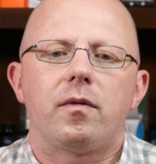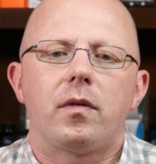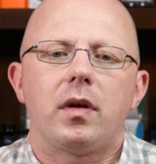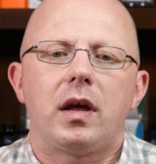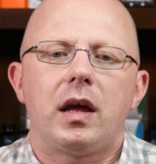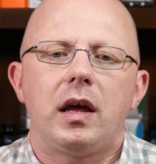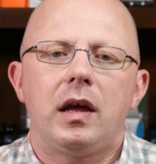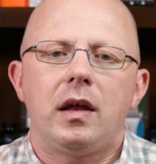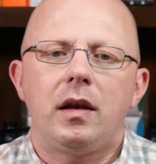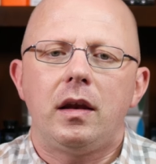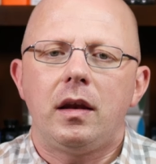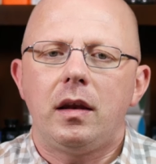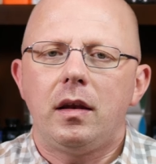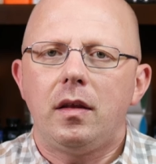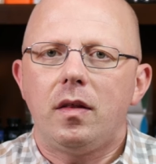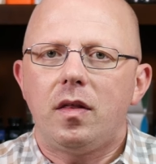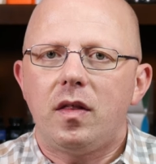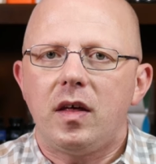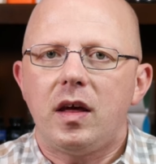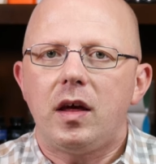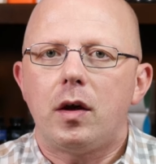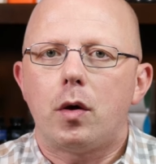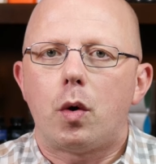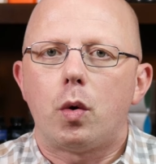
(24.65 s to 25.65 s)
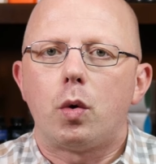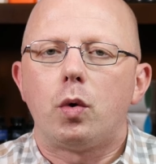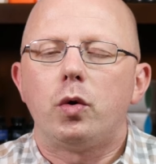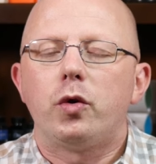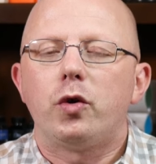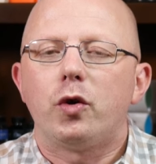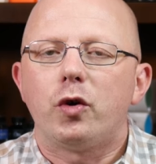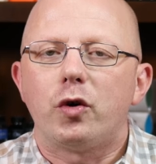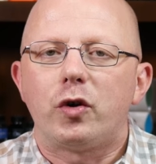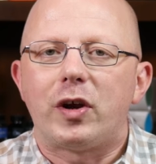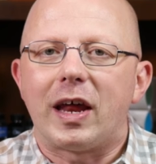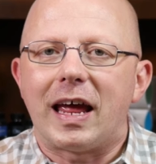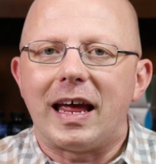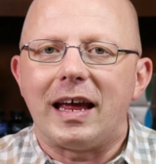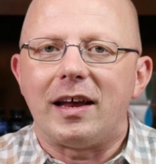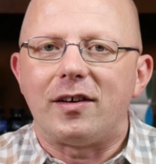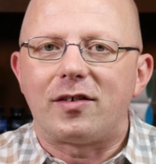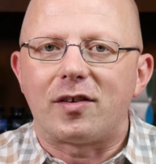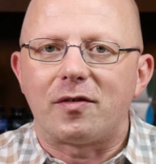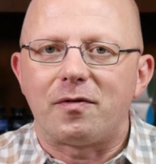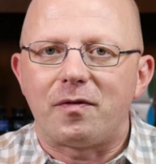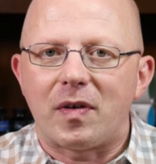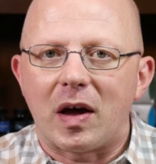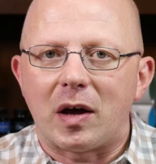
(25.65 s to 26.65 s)
In the older
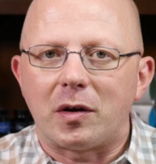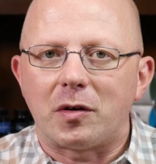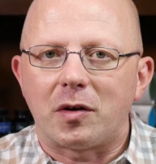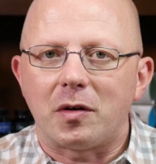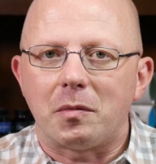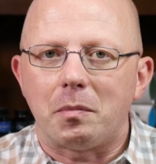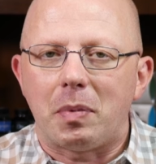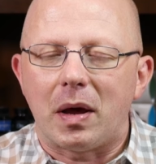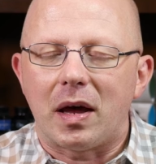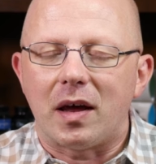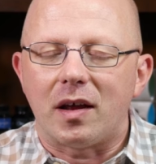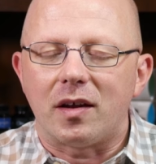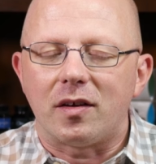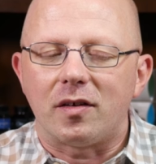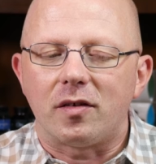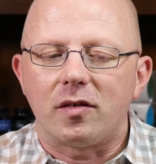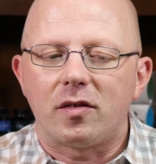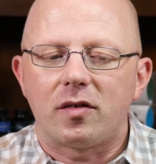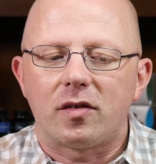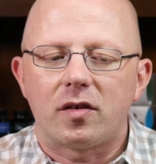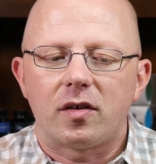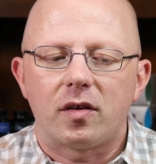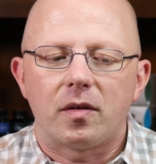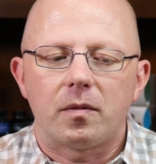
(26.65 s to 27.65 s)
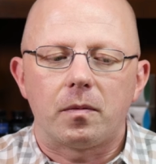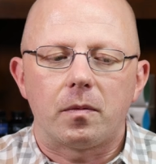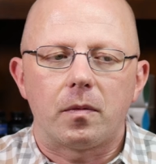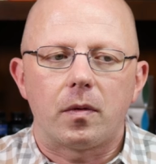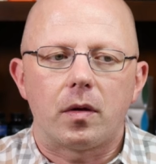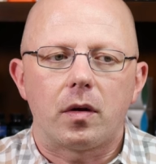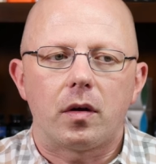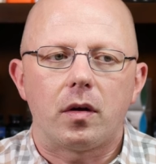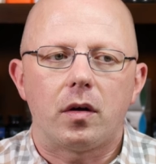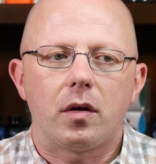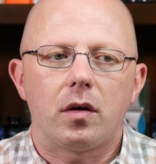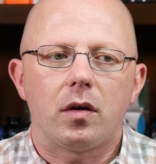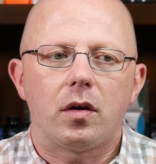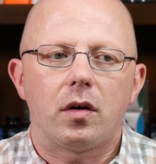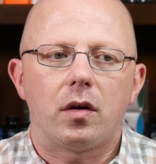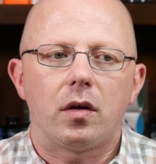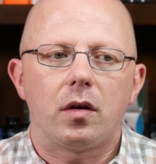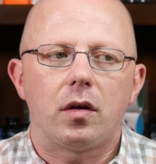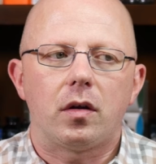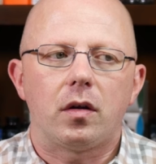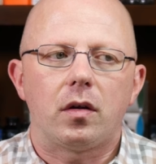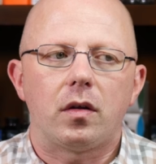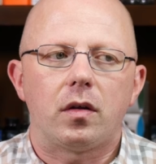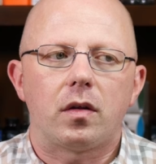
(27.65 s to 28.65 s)
days of fountain pens,
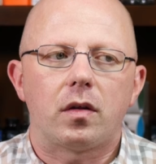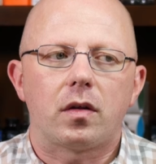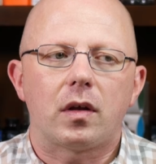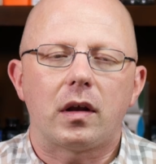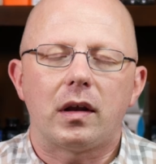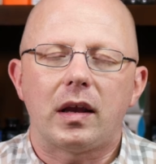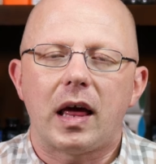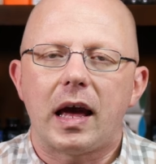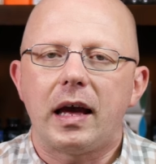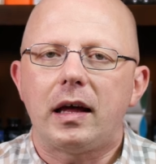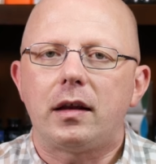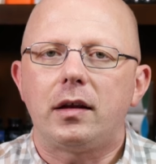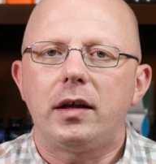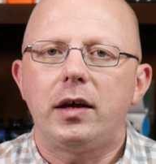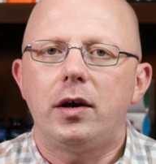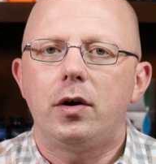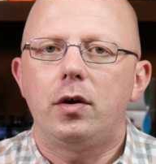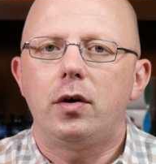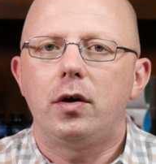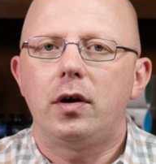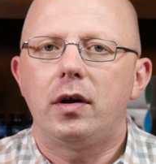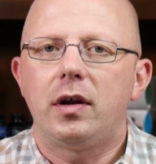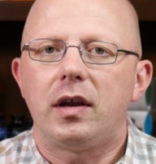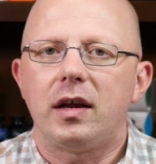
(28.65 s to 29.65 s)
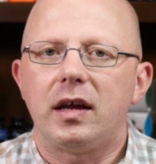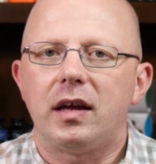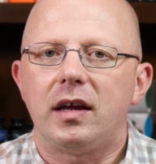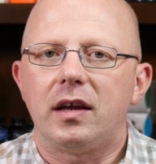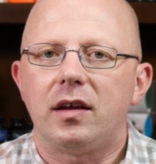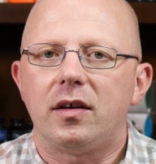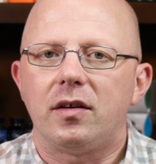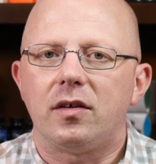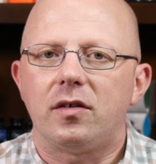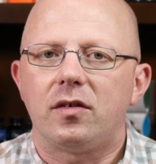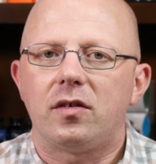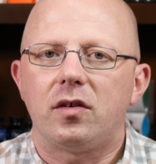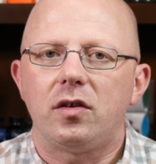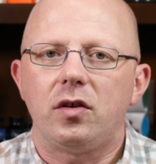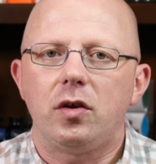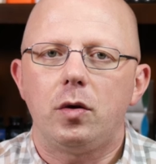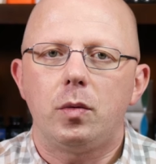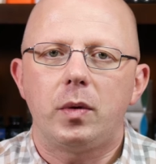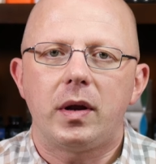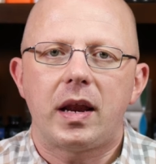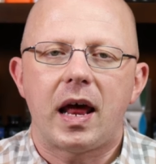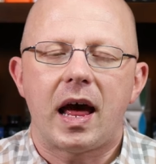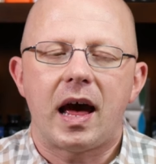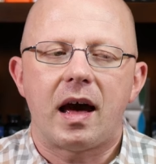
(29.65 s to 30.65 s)
the likelihood is you
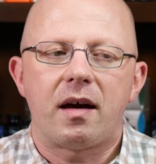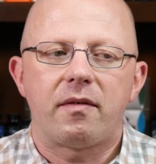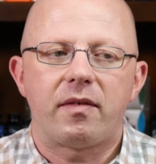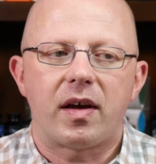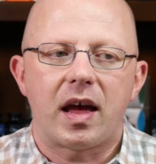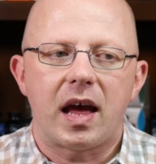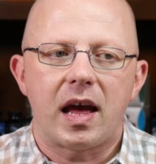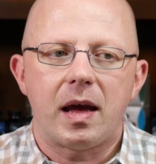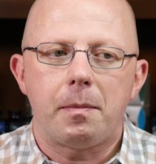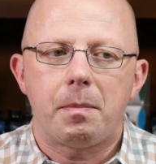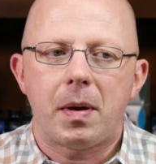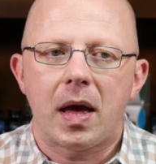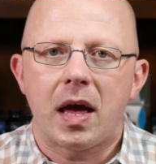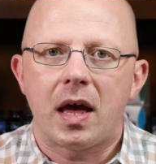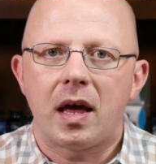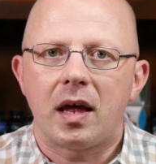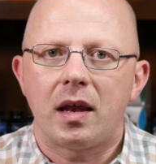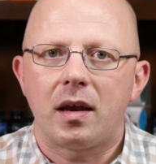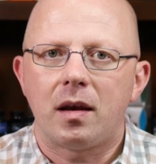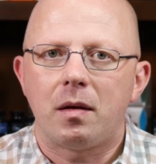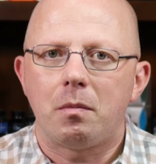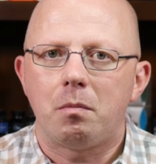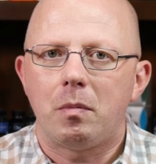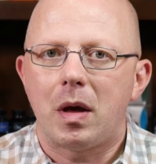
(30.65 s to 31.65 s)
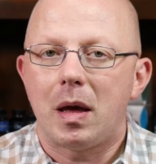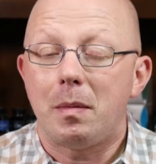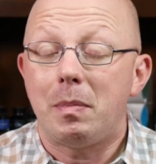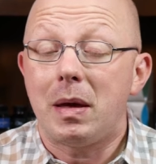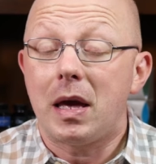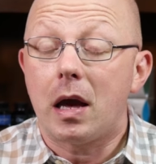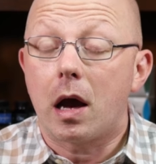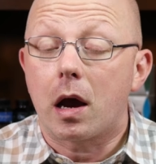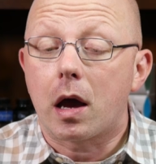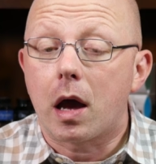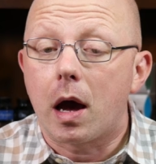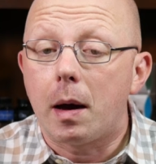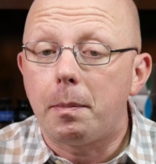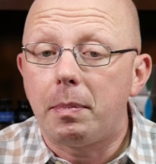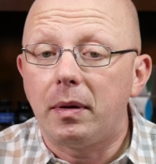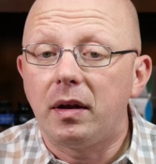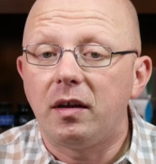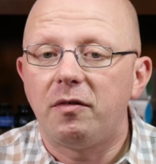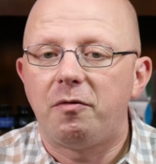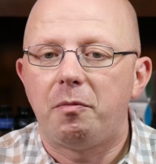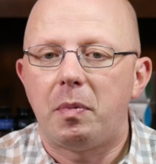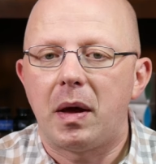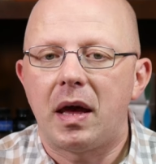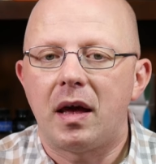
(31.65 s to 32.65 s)
would have a pen, maybe a couple
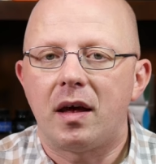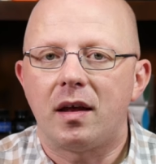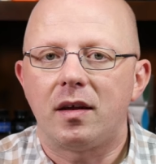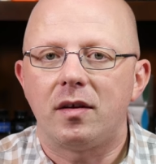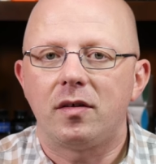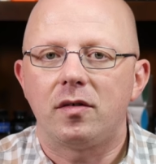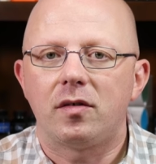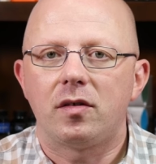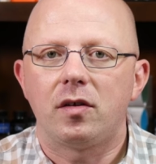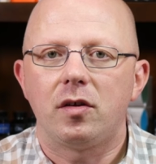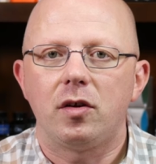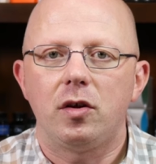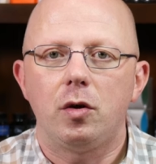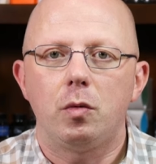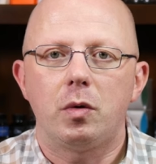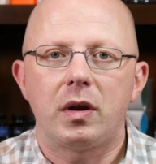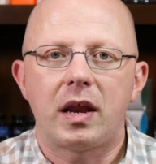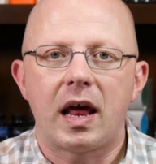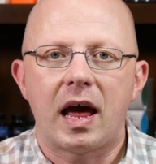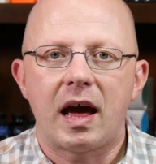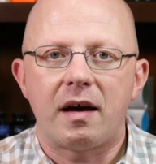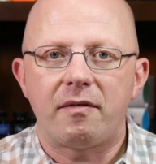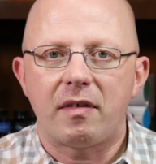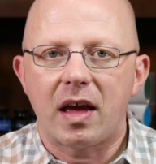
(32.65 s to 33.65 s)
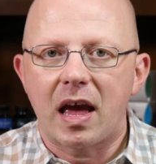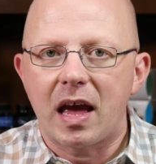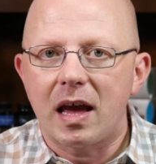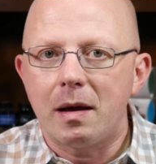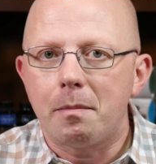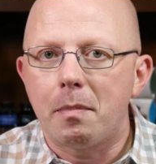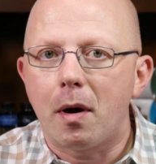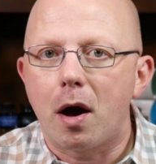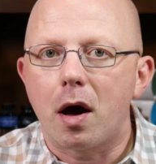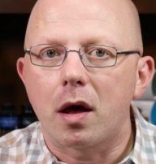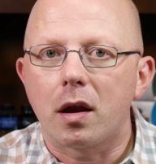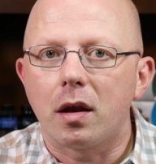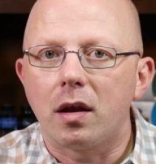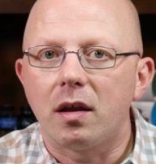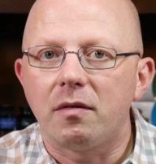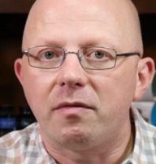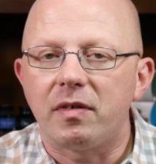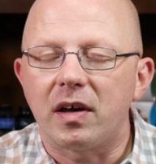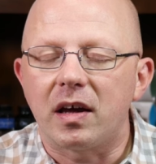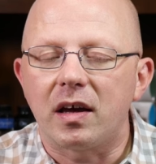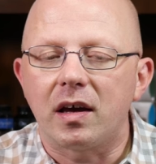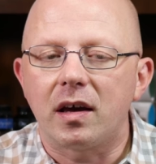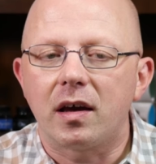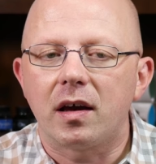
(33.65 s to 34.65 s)
of pens, you would have a bottle of
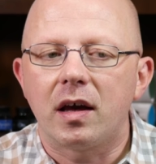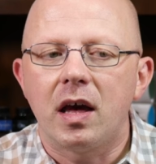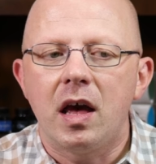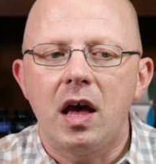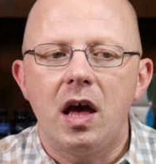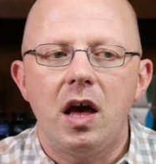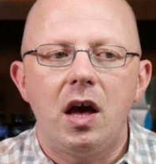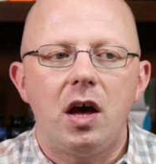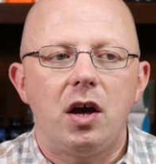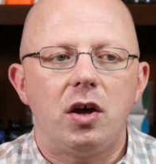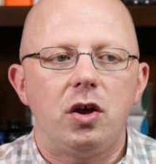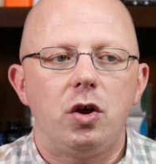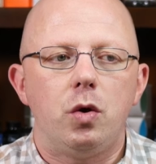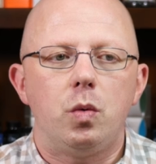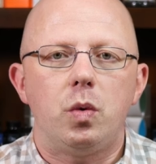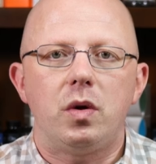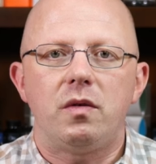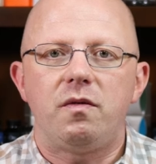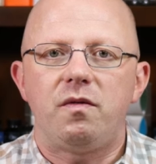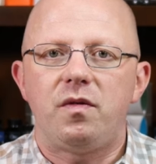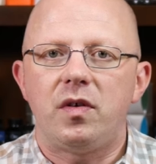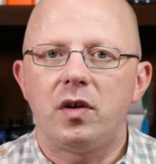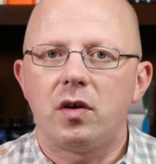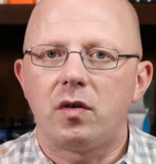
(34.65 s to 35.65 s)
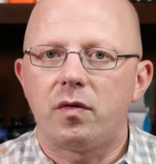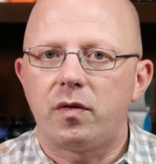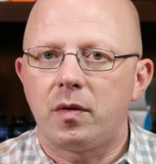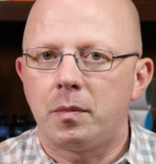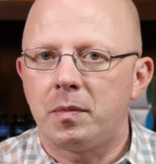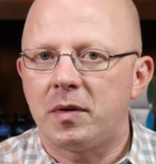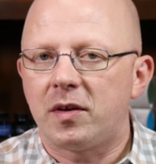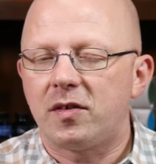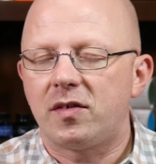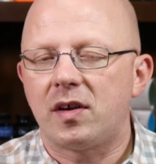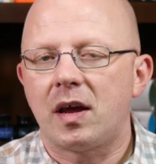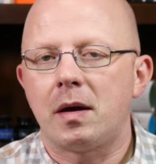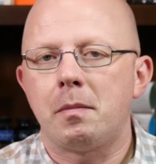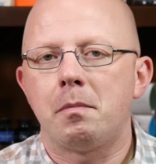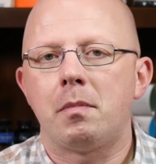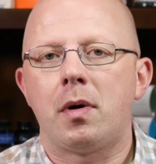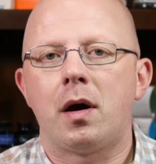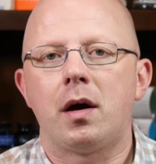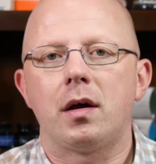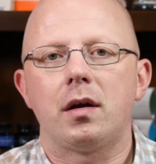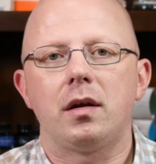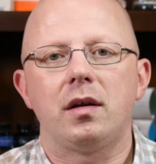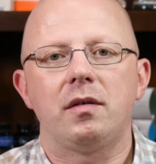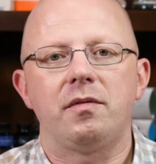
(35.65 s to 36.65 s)
ink, you would fill from the same
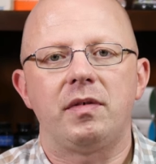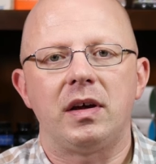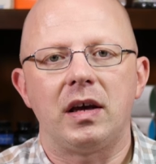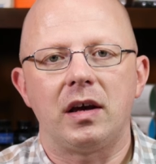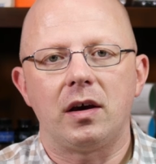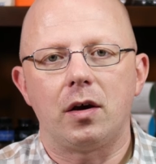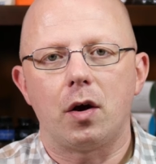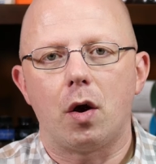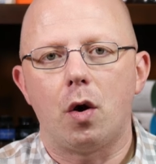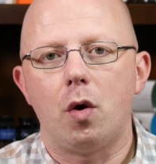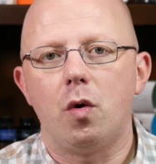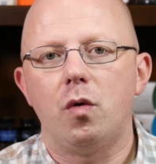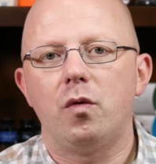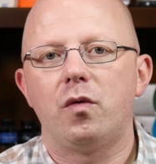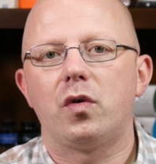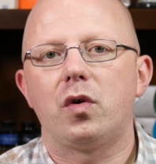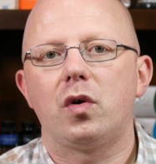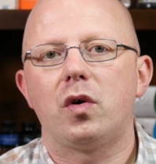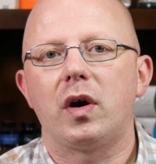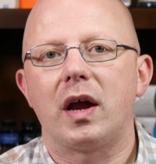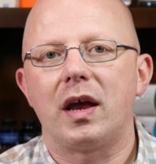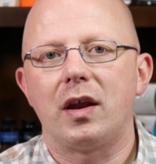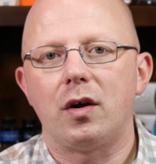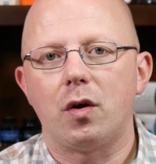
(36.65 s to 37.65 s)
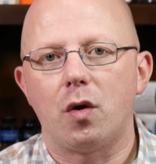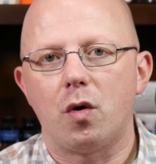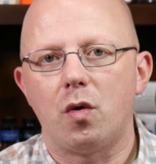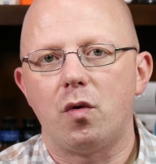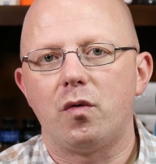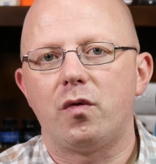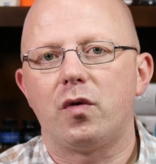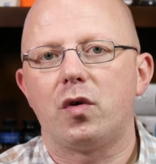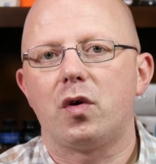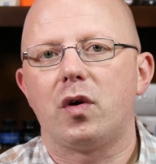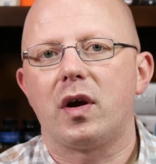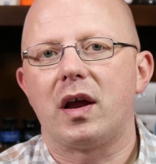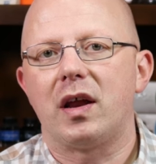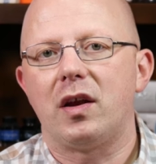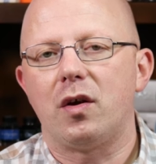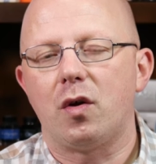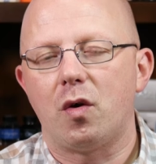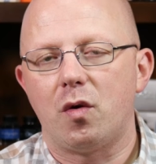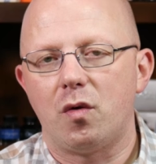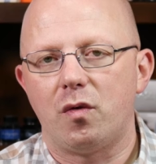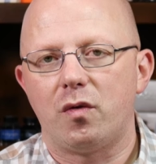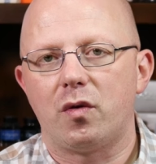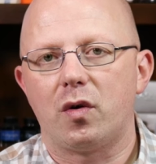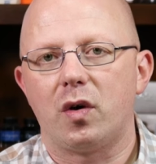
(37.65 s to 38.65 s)
bottle of ink over and over and
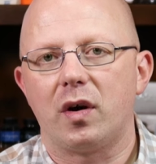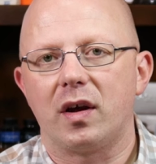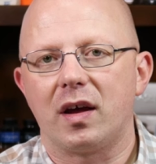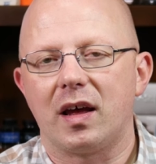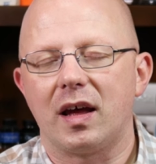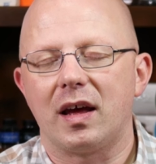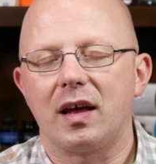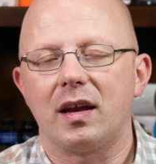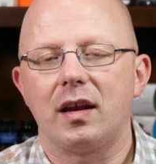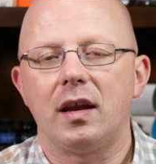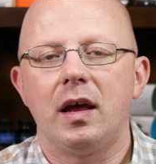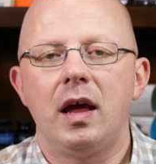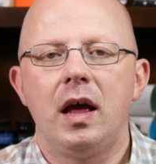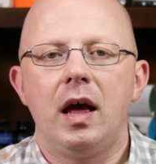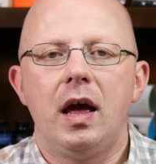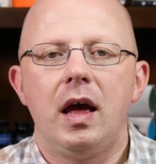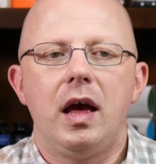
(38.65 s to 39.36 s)
over again.